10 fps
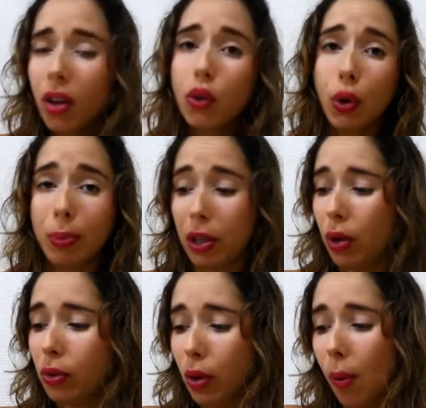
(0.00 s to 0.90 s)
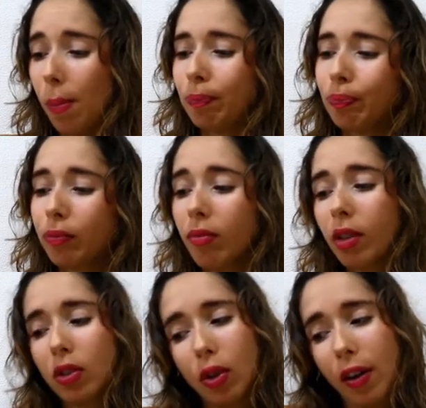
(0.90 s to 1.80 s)
trip to Kyoto.
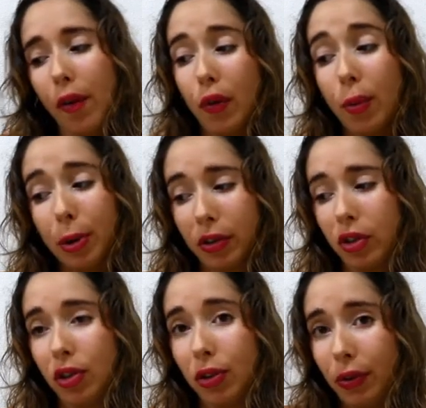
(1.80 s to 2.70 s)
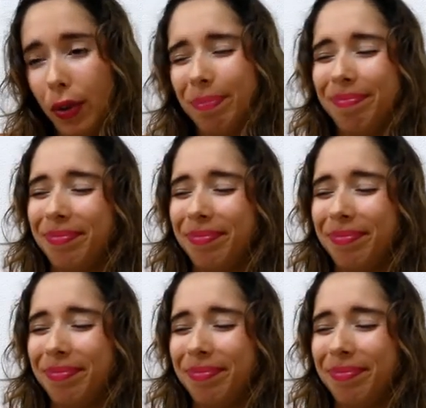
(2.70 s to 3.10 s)
So I've got 4 books to choose from.